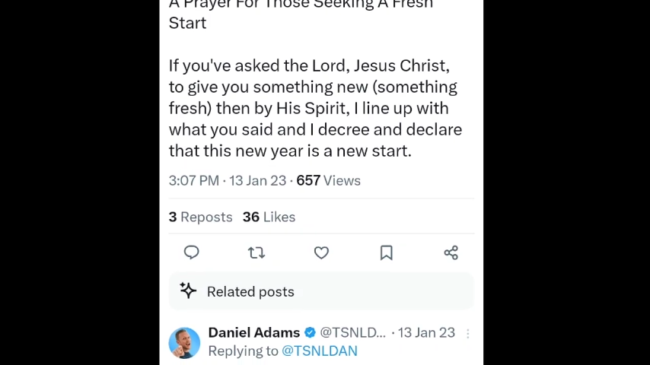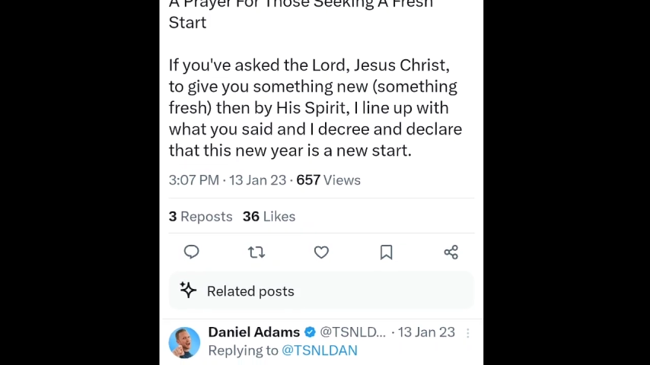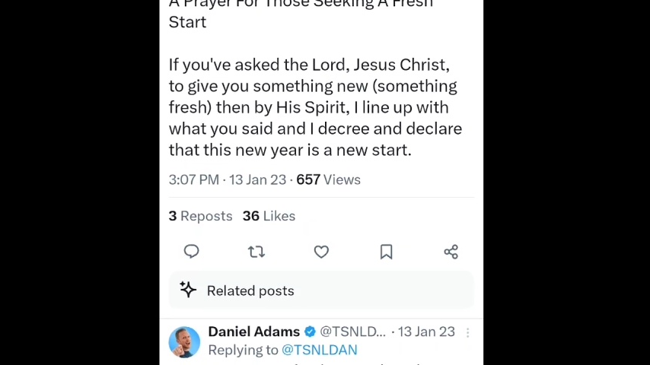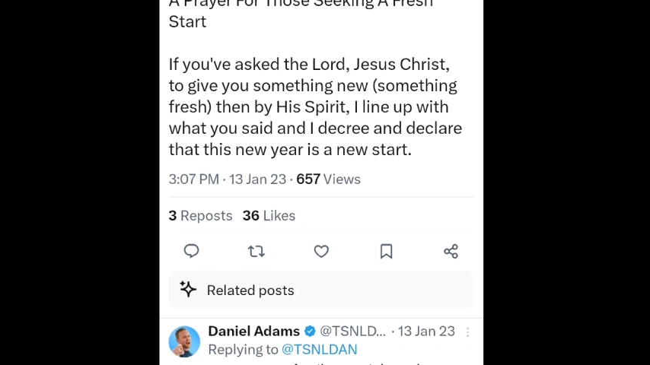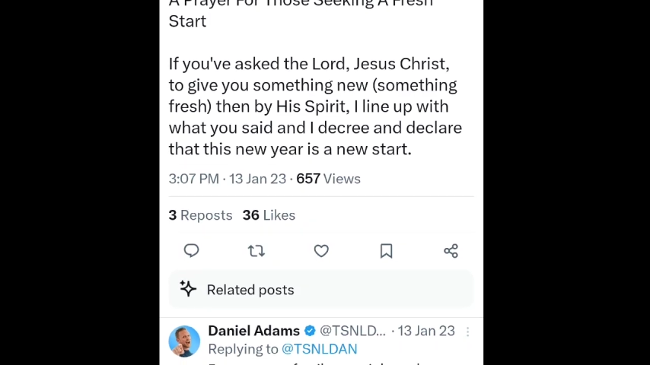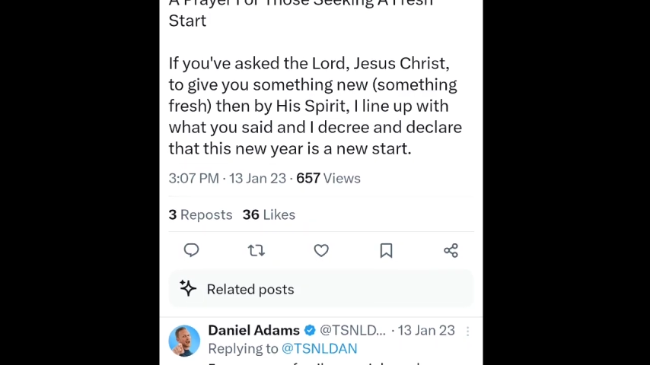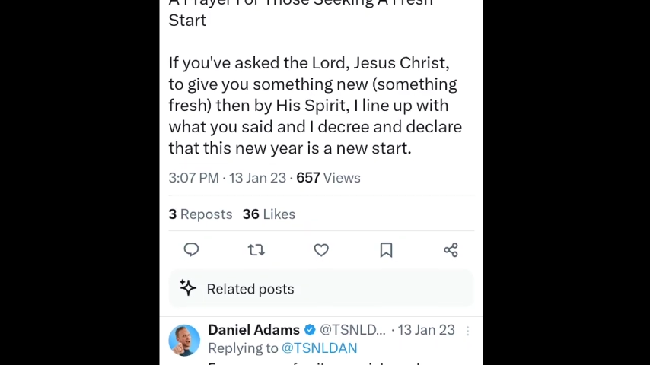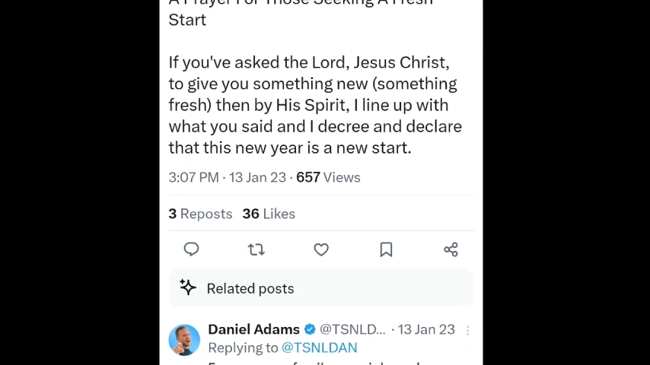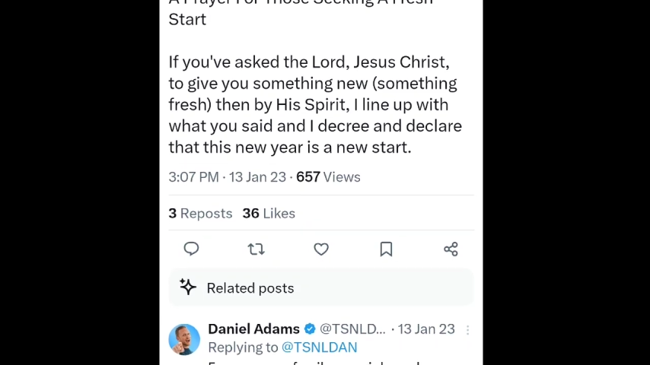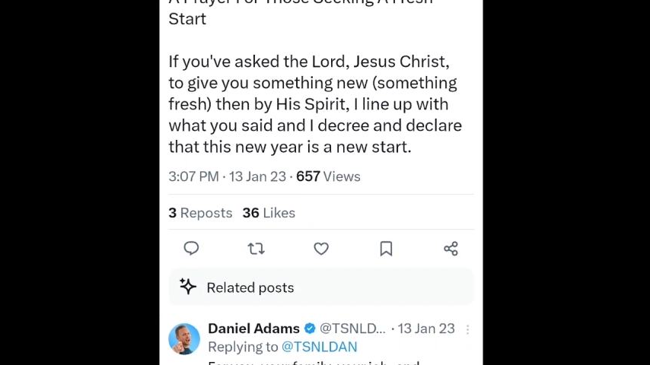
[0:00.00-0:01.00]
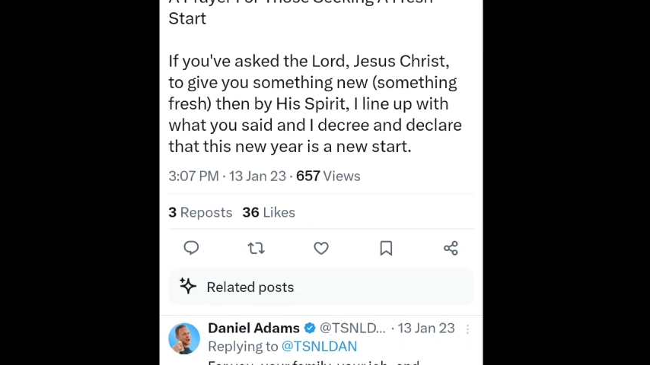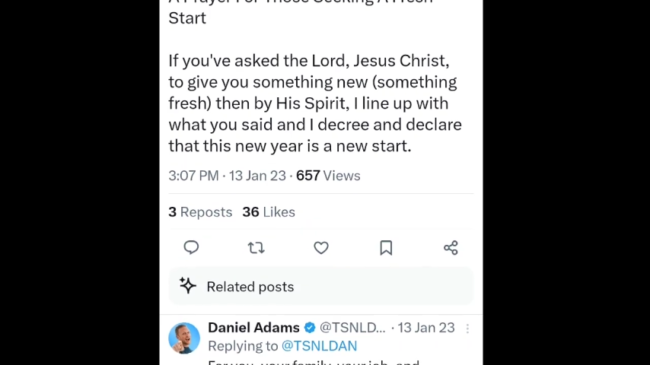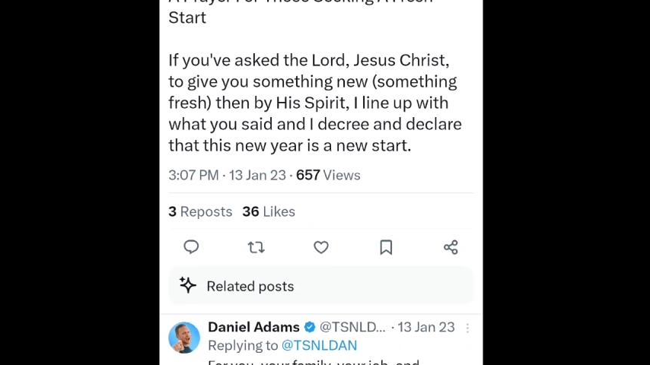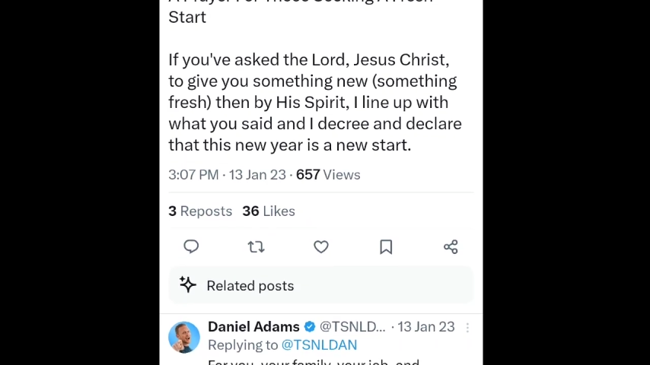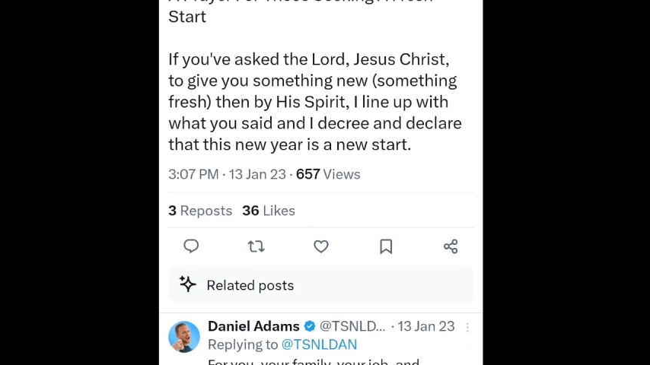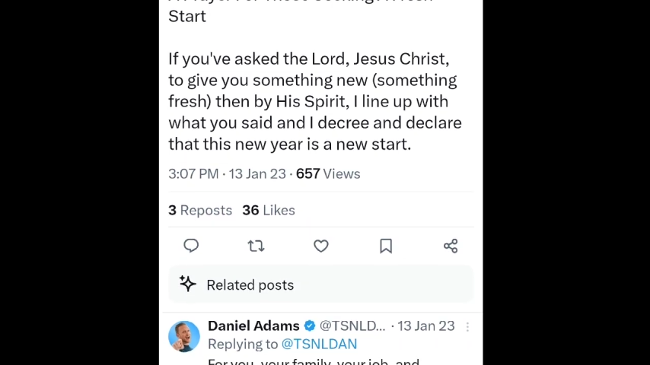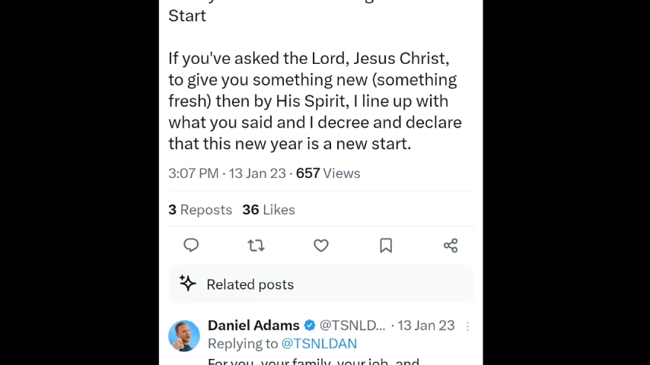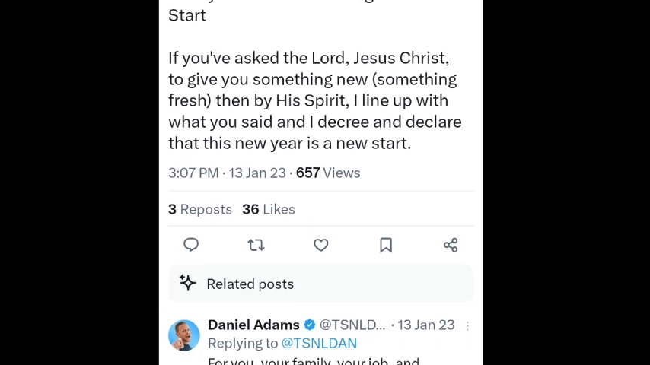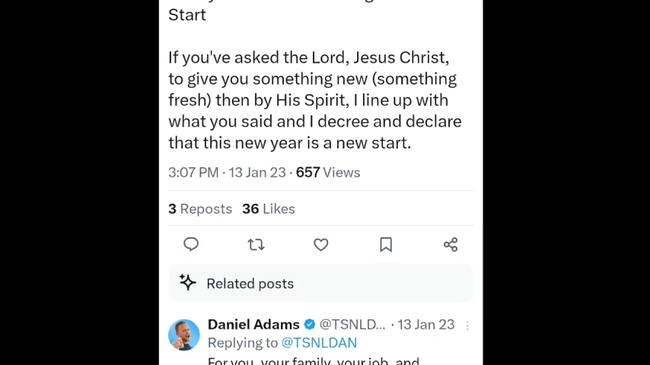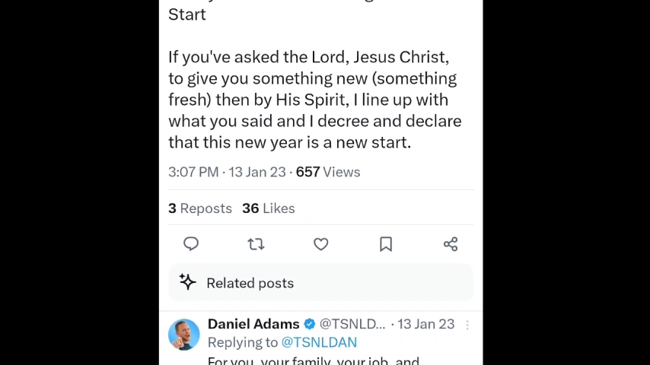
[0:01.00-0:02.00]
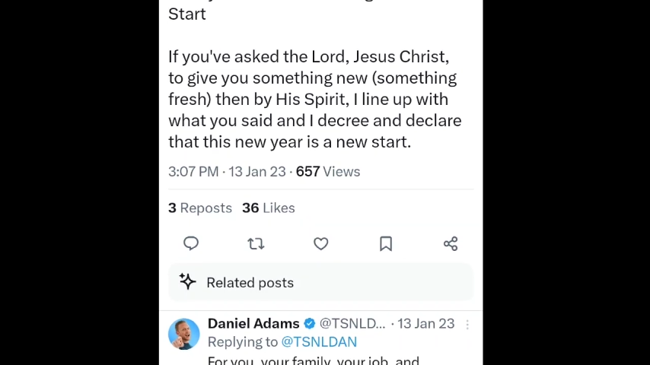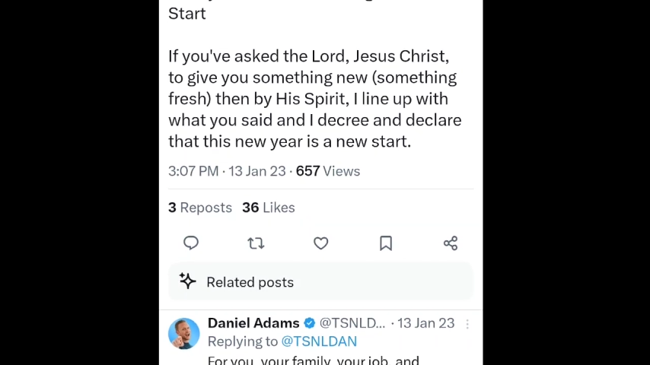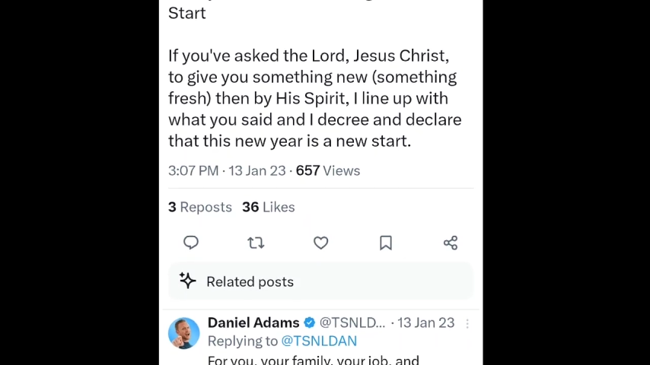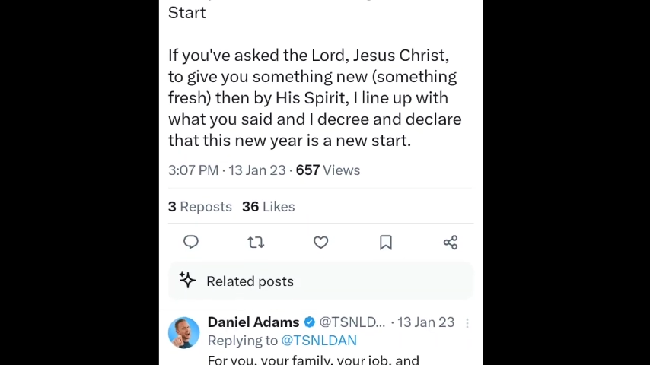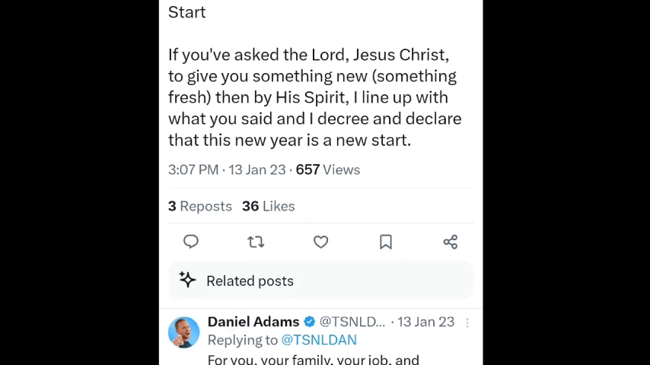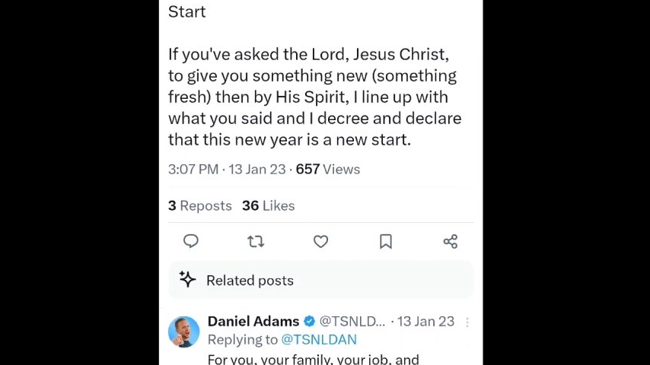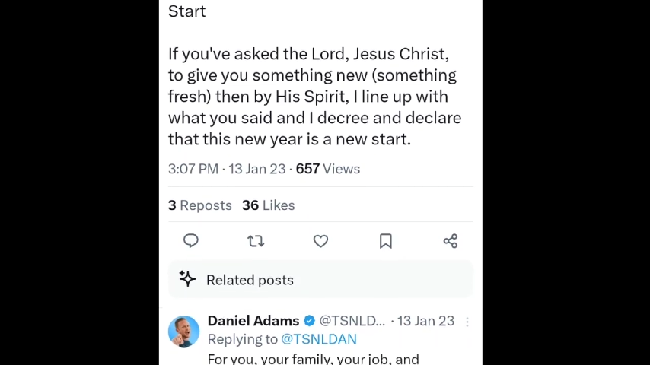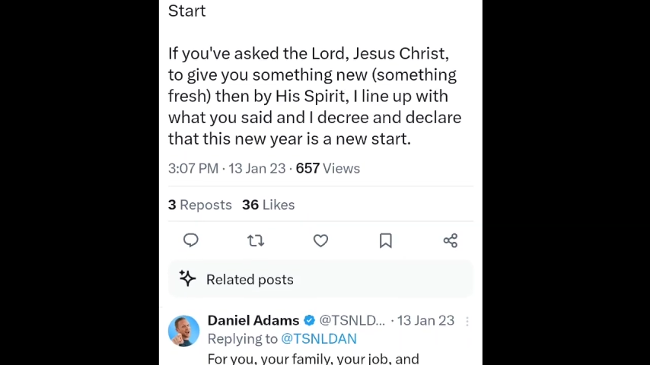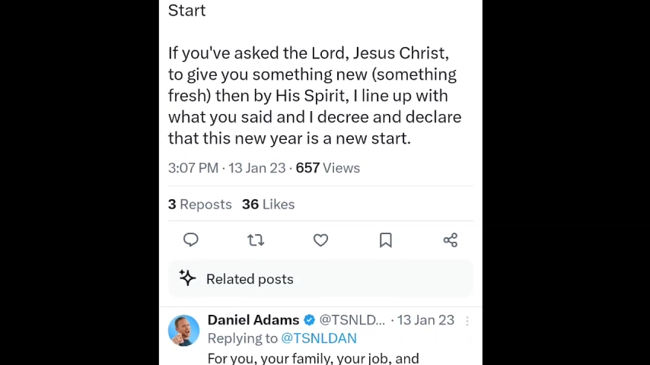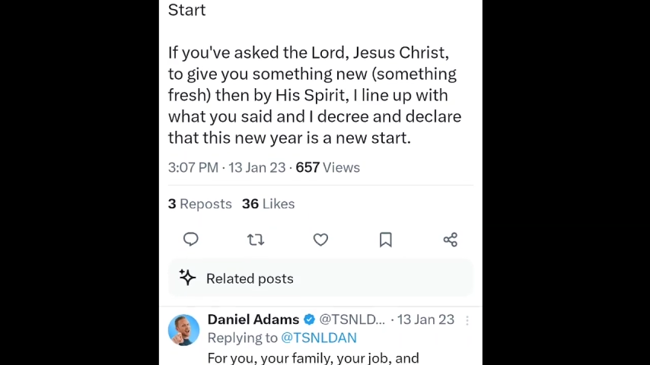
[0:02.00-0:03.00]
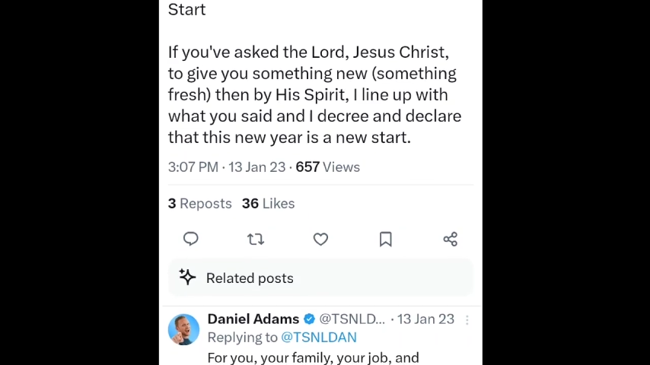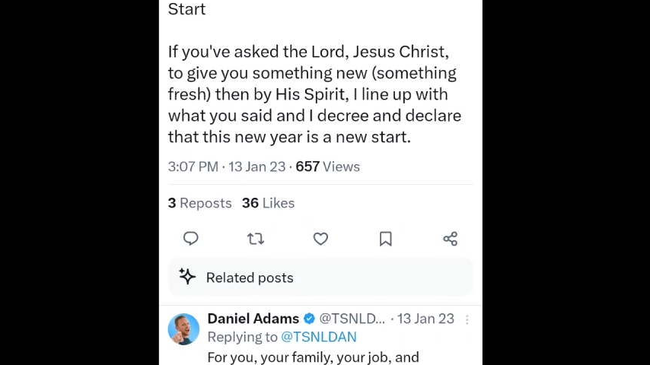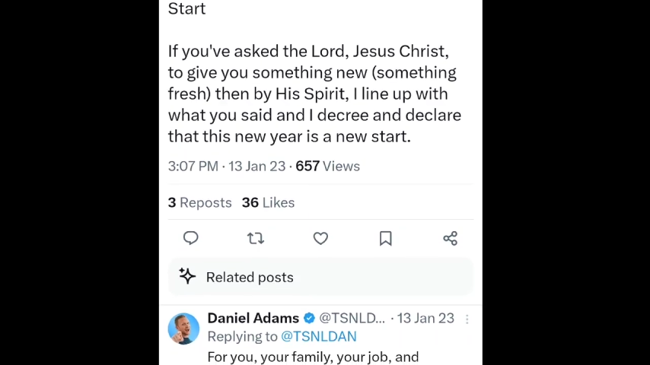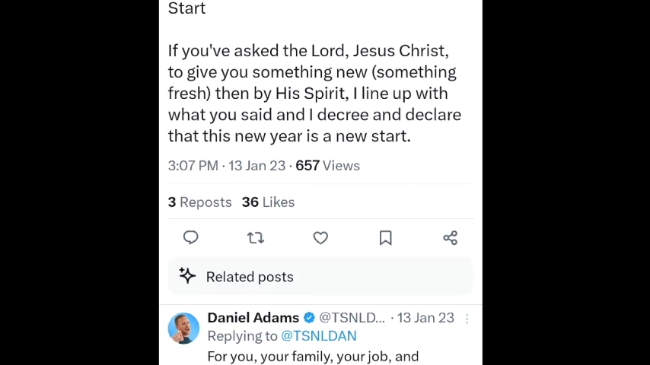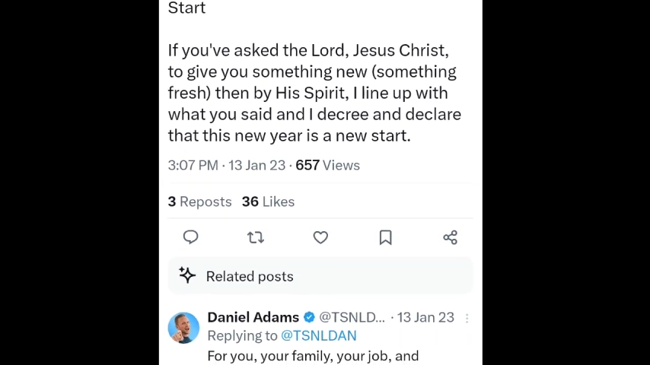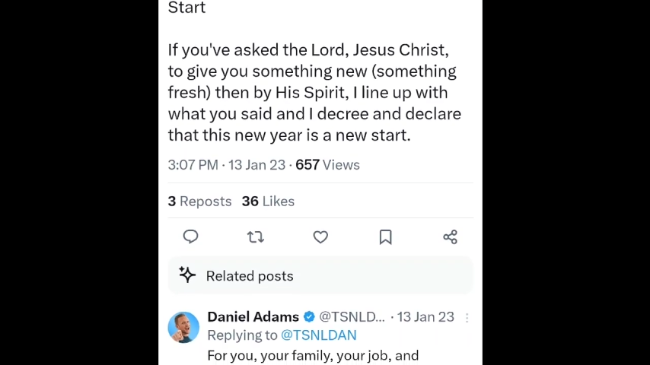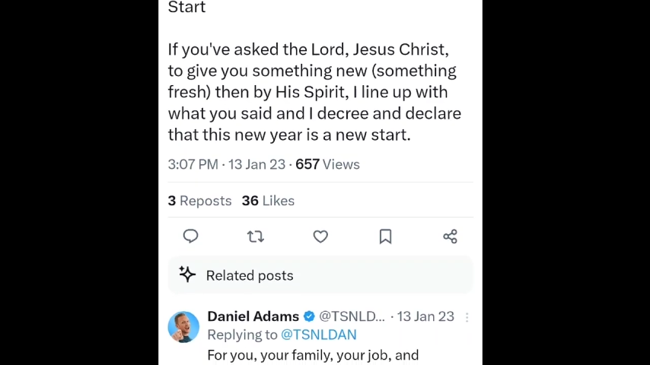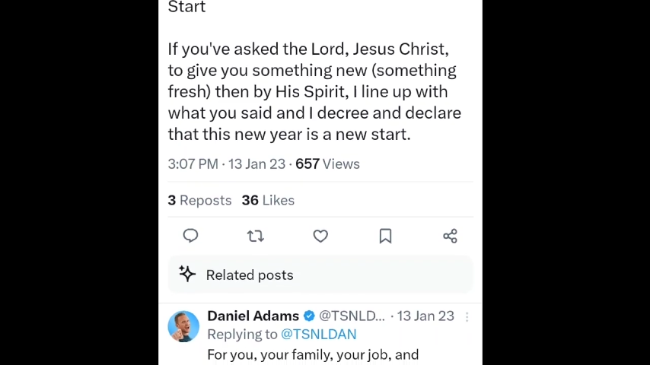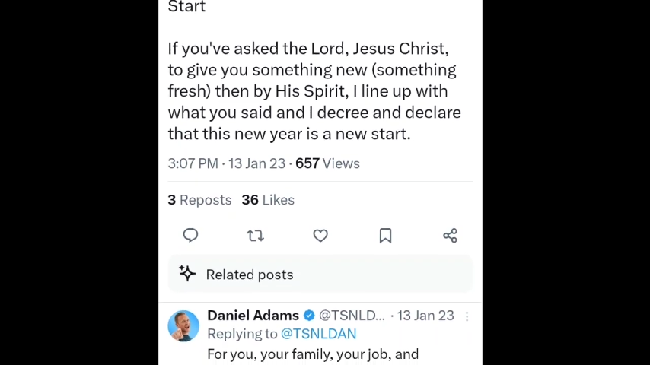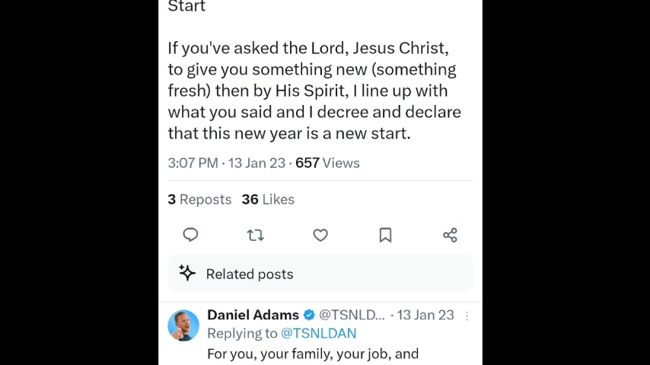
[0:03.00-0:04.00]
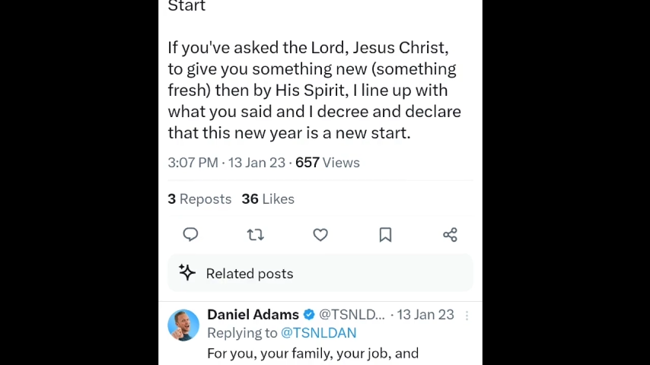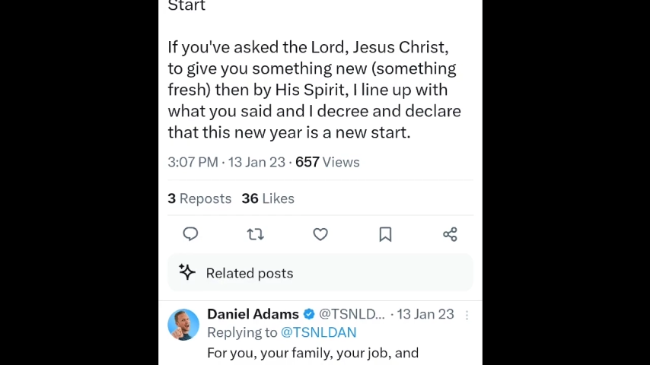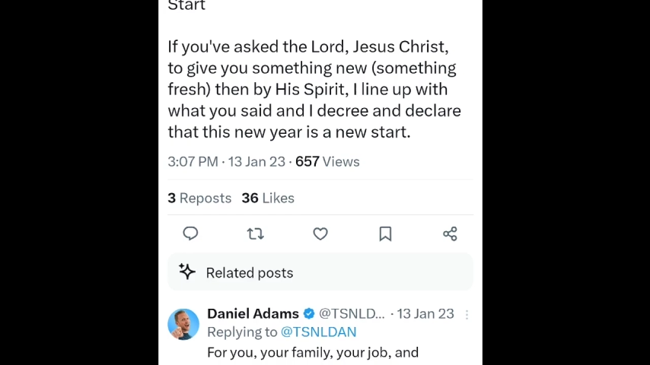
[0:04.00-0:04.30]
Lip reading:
Nobody's mouth can be seen.